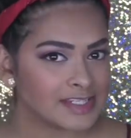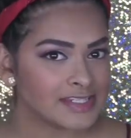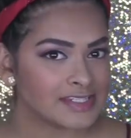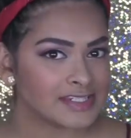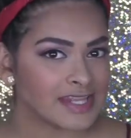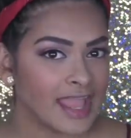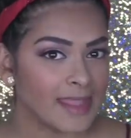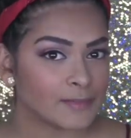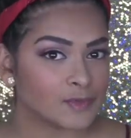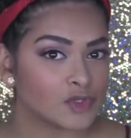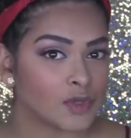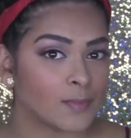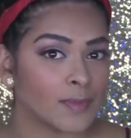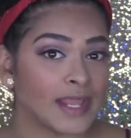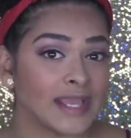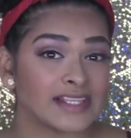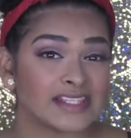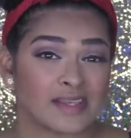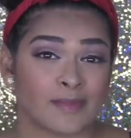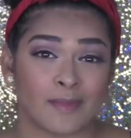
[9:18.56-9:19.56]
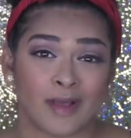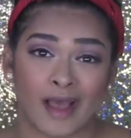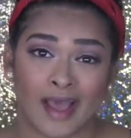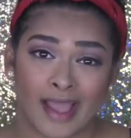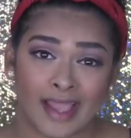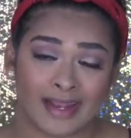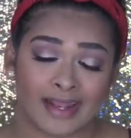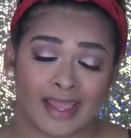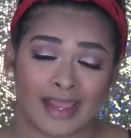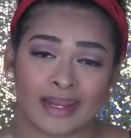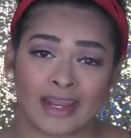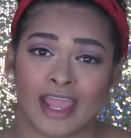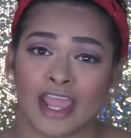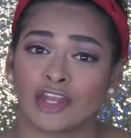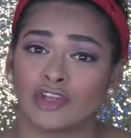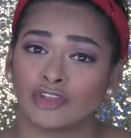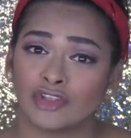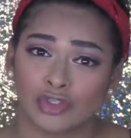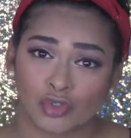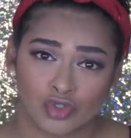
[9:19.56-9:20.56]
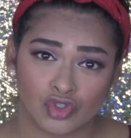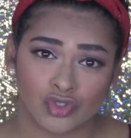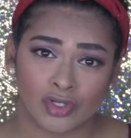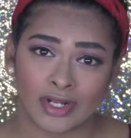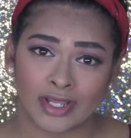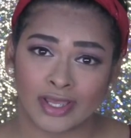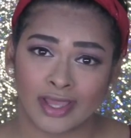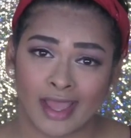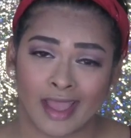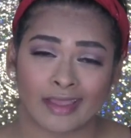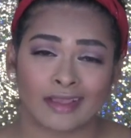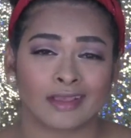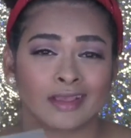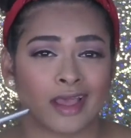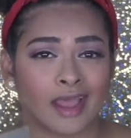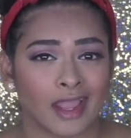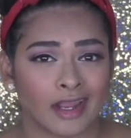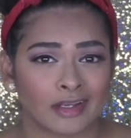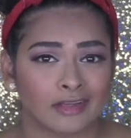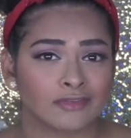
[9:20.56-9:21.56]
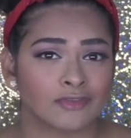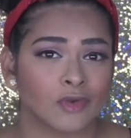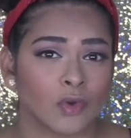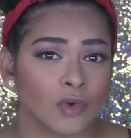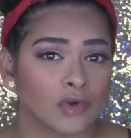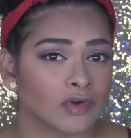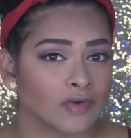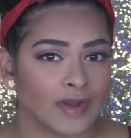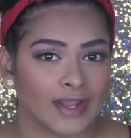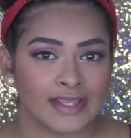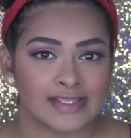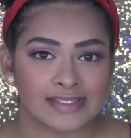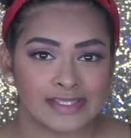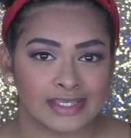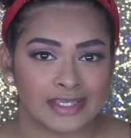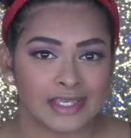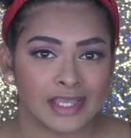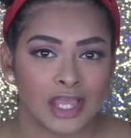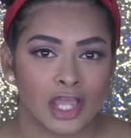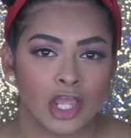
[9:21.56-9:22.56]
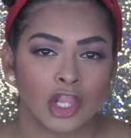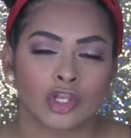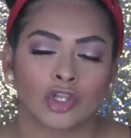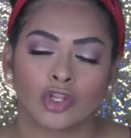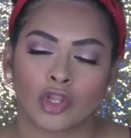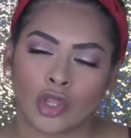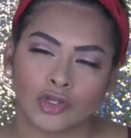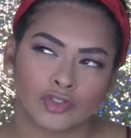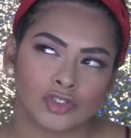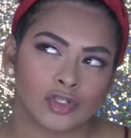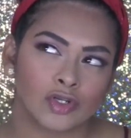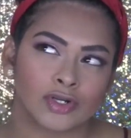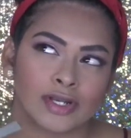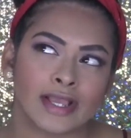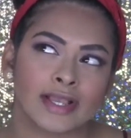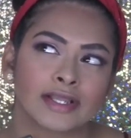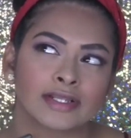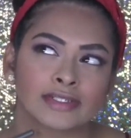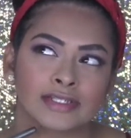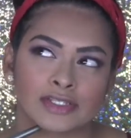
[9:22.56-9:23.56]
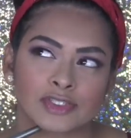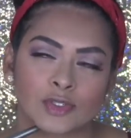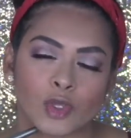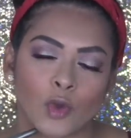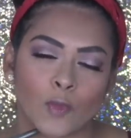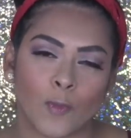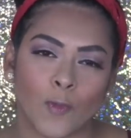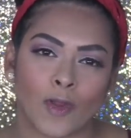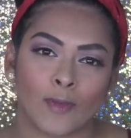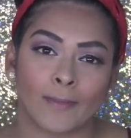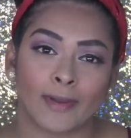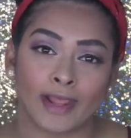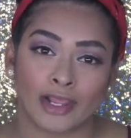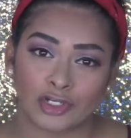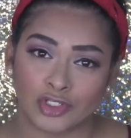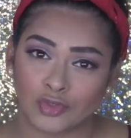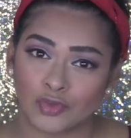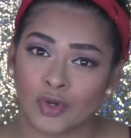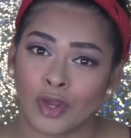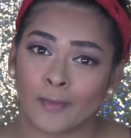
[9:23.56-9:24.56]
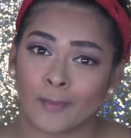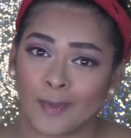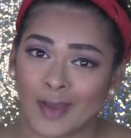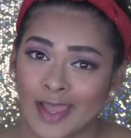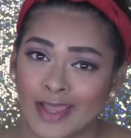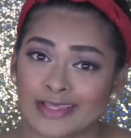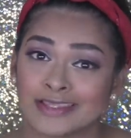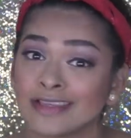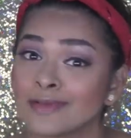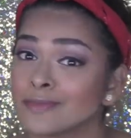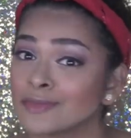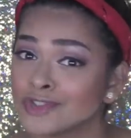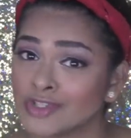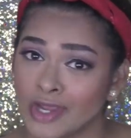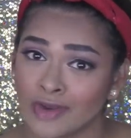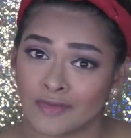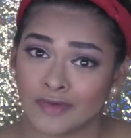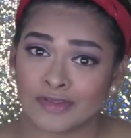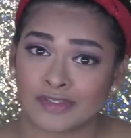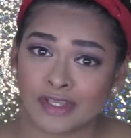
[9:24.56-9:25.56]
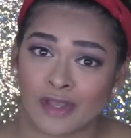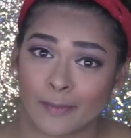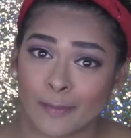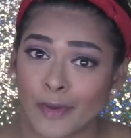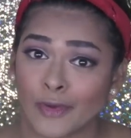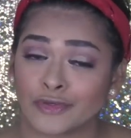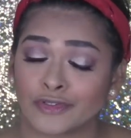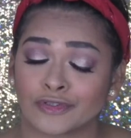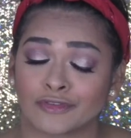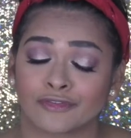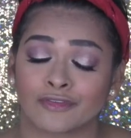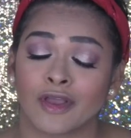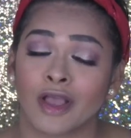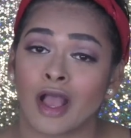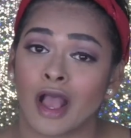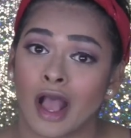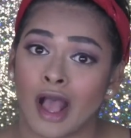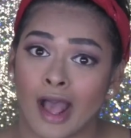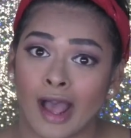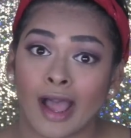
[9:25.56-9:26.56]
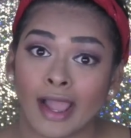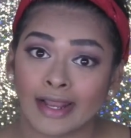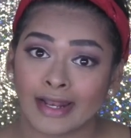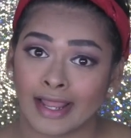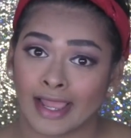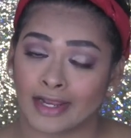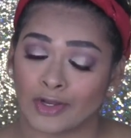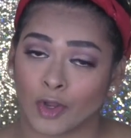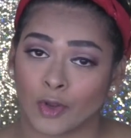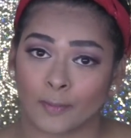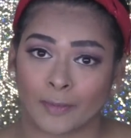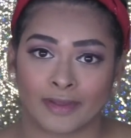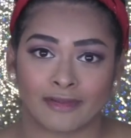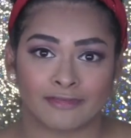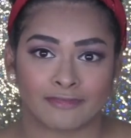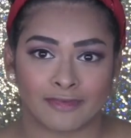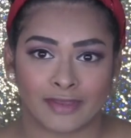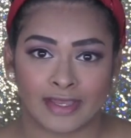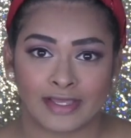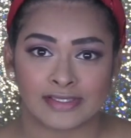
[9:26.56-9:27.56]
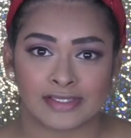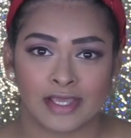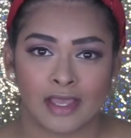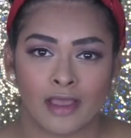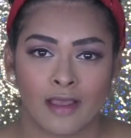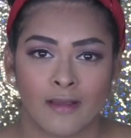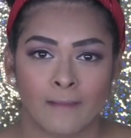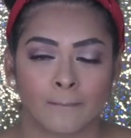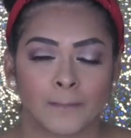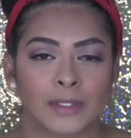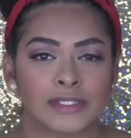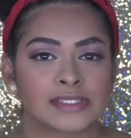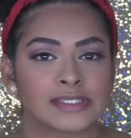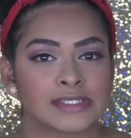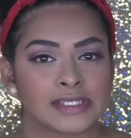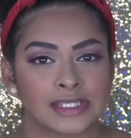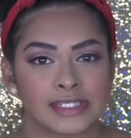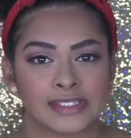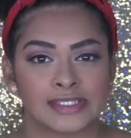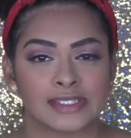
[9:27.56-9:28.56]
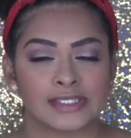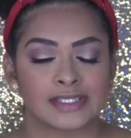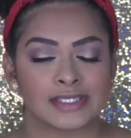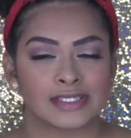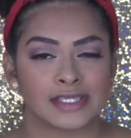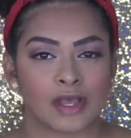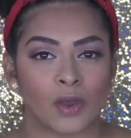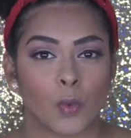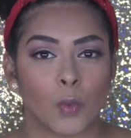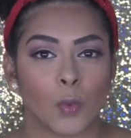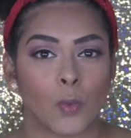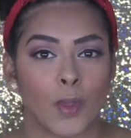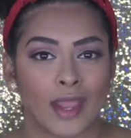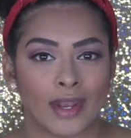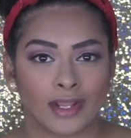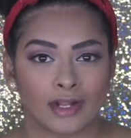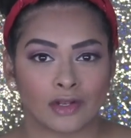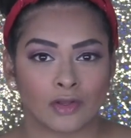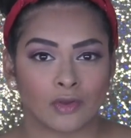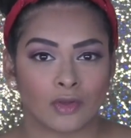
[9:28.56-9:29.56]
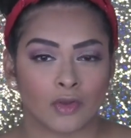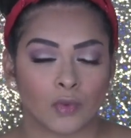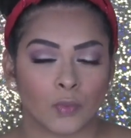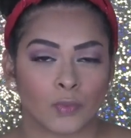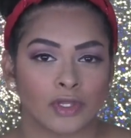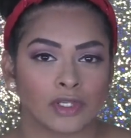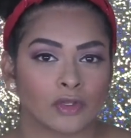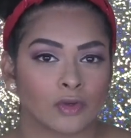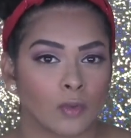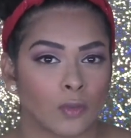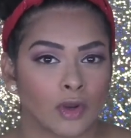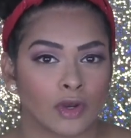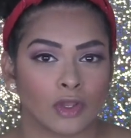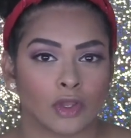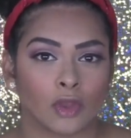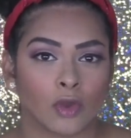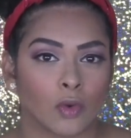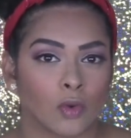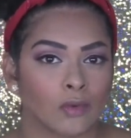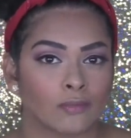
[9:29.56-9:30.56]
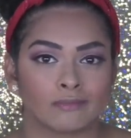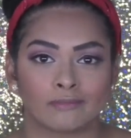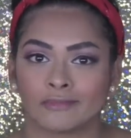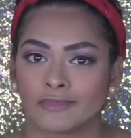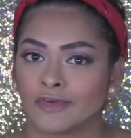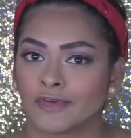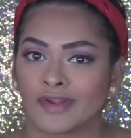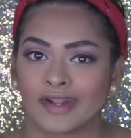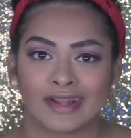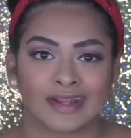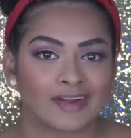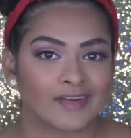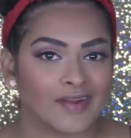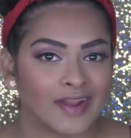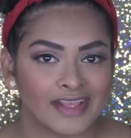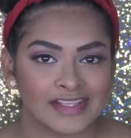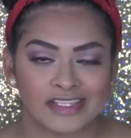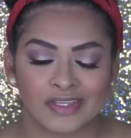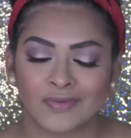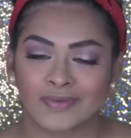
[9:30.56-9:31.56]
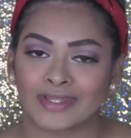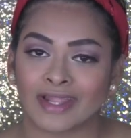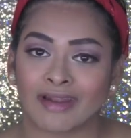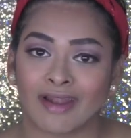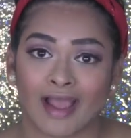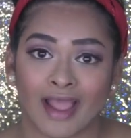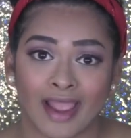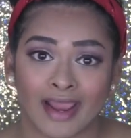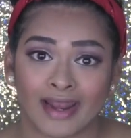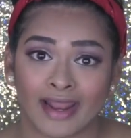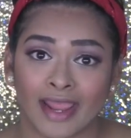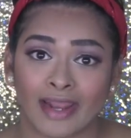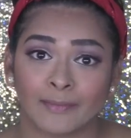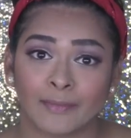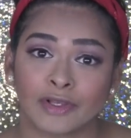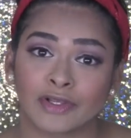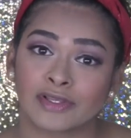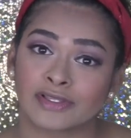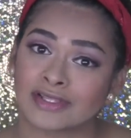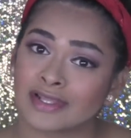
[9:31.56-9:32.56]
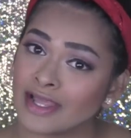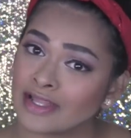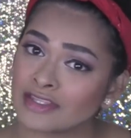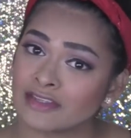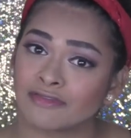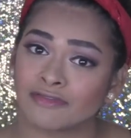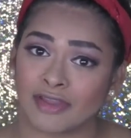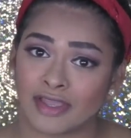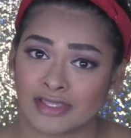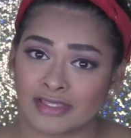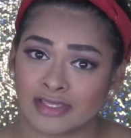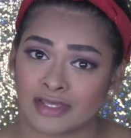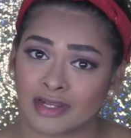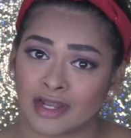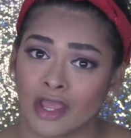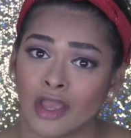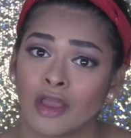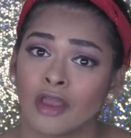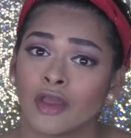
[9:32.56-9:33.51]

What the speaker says: it's time to apply some highlight, and usually I kind of go crazy, not to look like a disco ball, but I do apply some generous amount of highlight on my face. But since this is a wedding look, we don't want to go really crazy with our highlight because let's face it,